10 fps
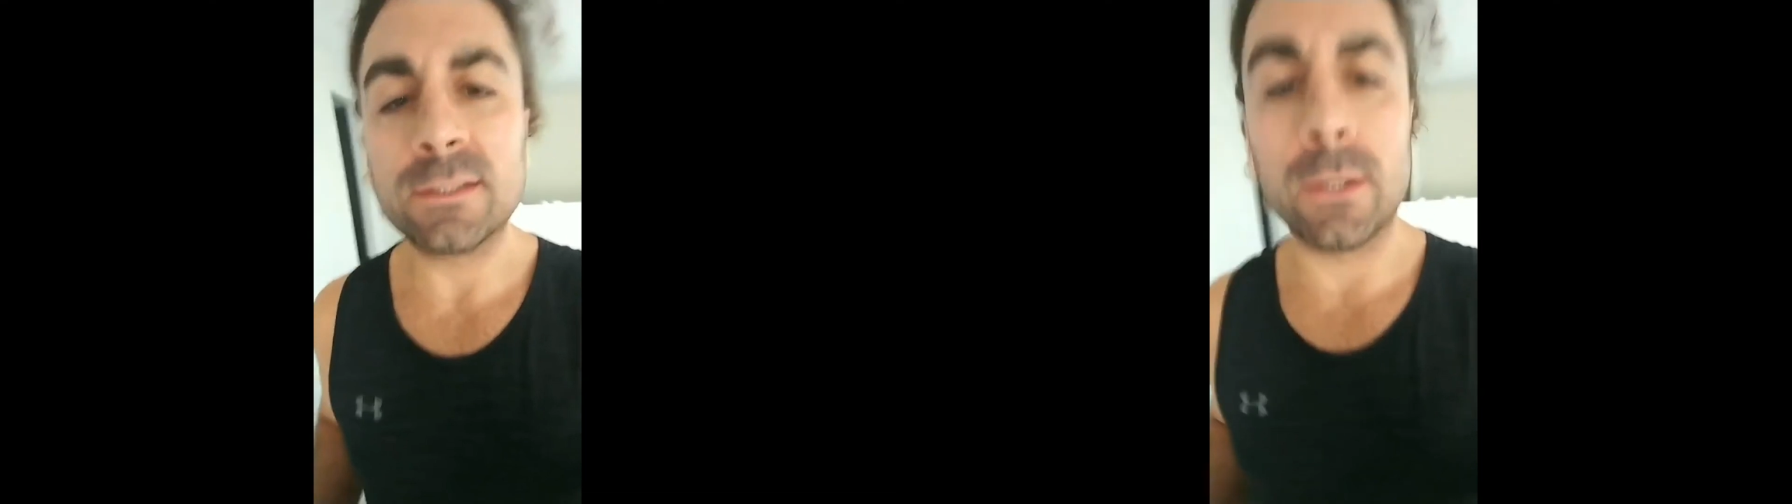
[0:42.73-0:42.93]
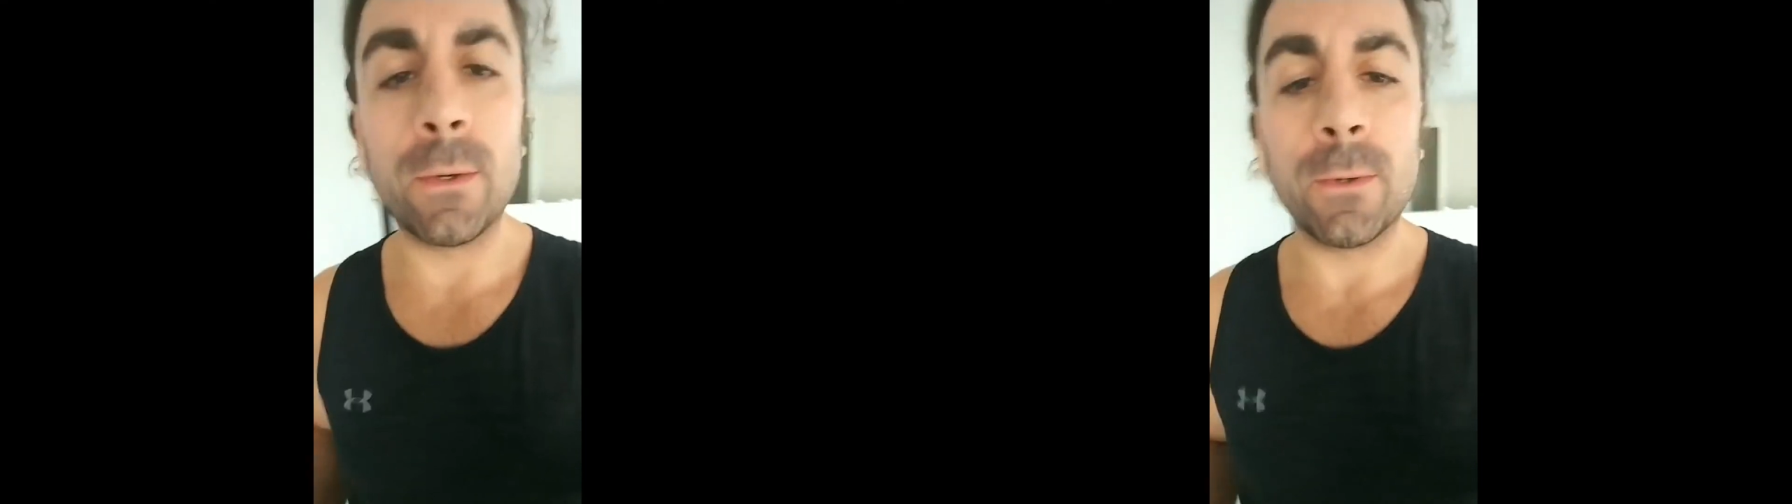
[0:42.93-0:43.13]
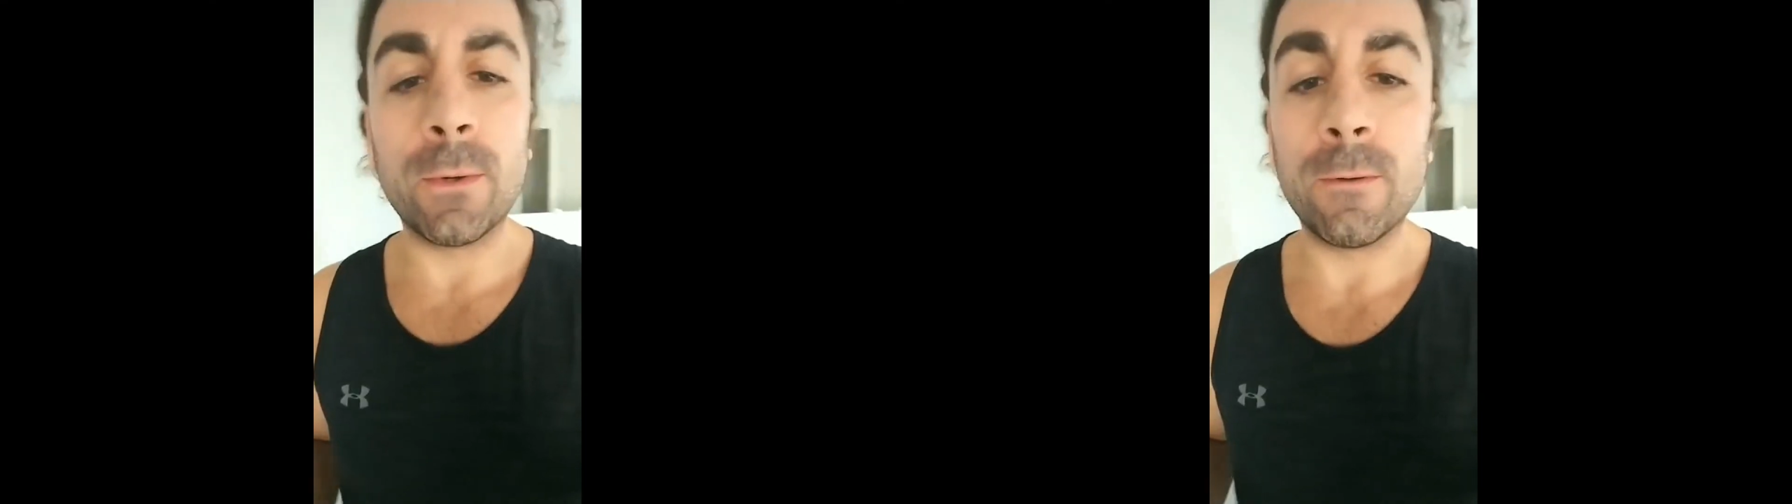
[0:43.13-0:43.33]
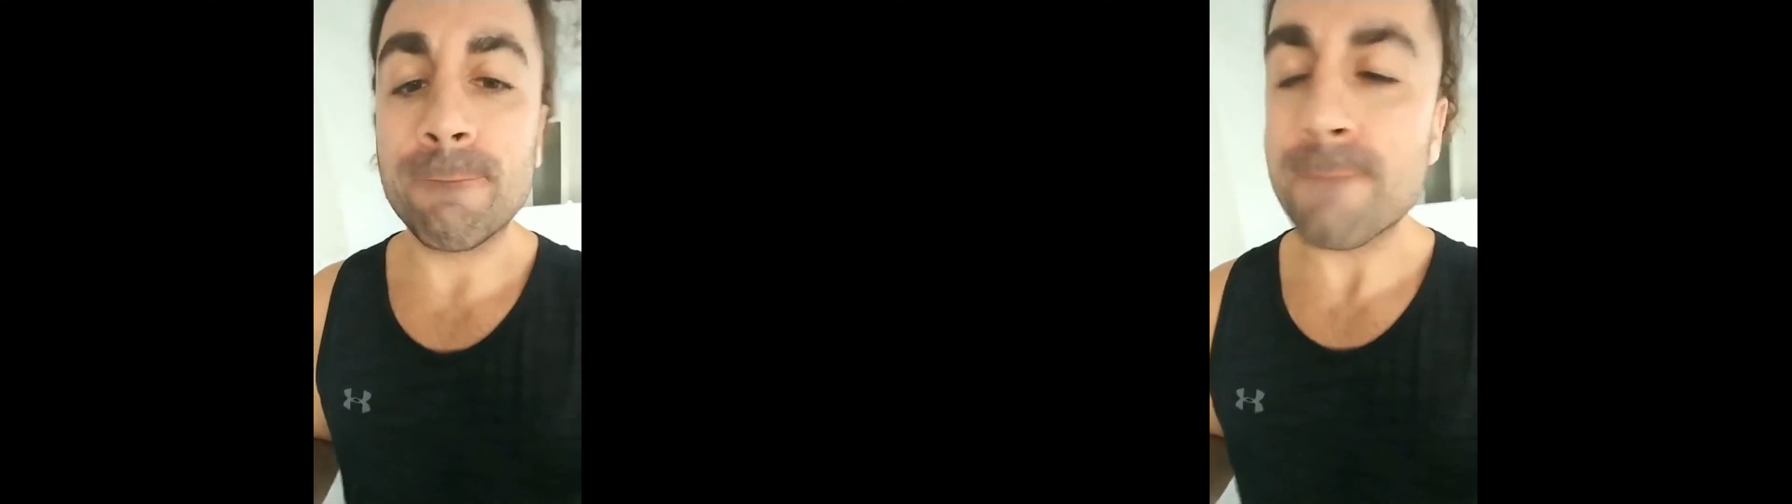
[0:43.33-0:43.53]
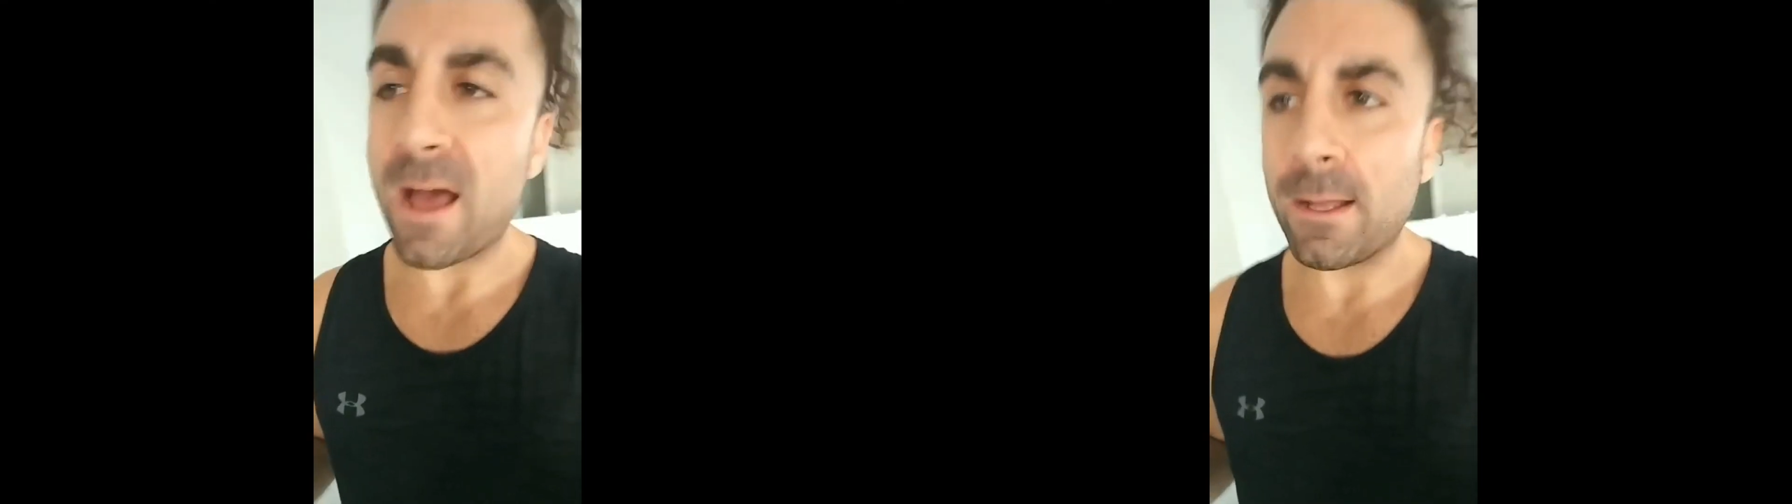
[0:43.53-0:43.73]

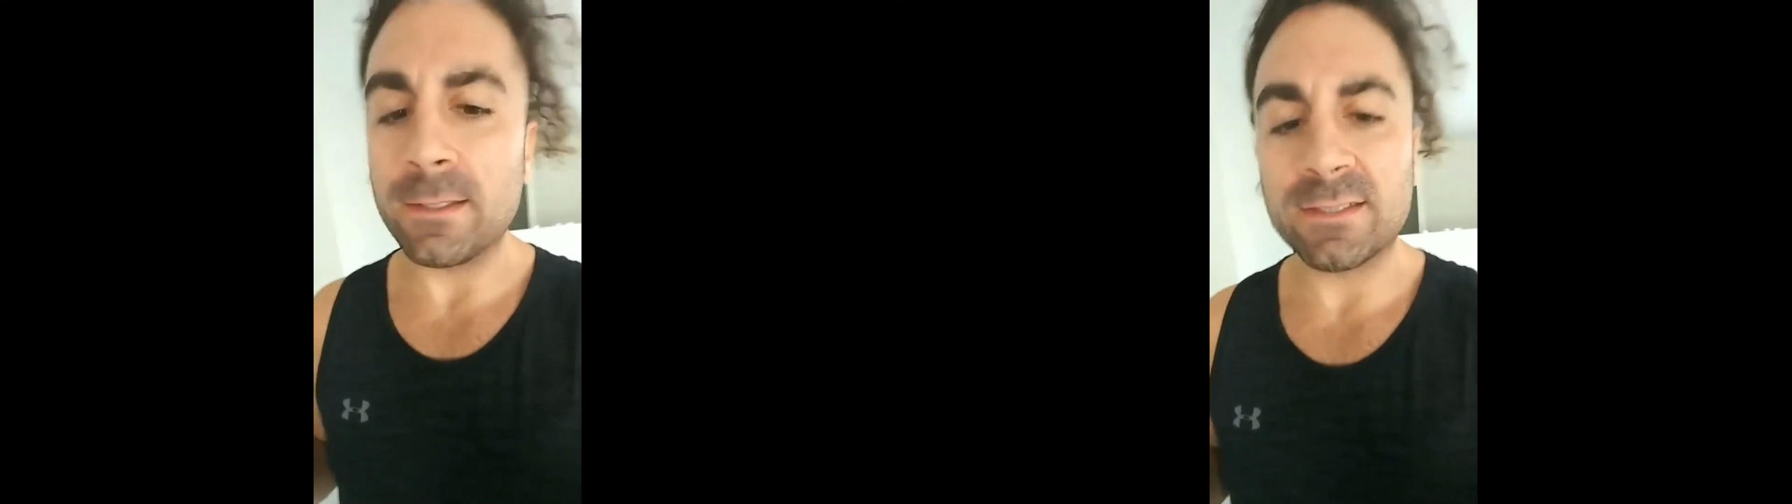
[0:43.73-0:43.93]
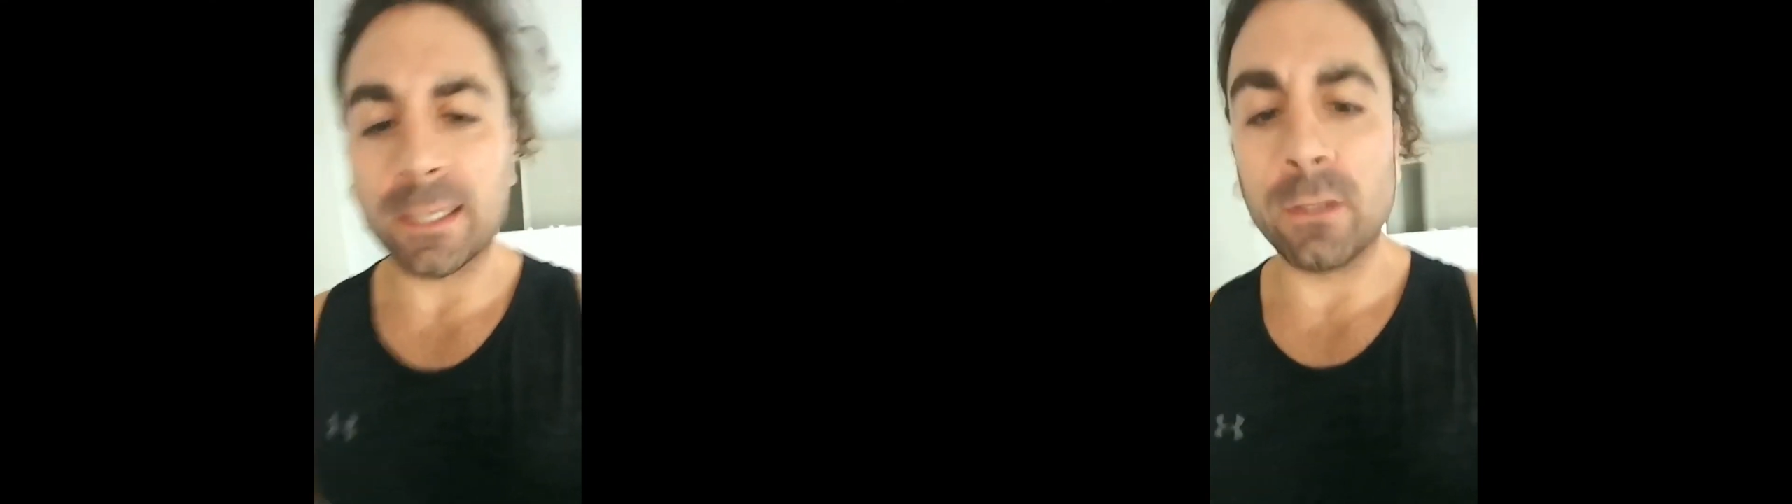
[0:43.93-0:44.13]
So let's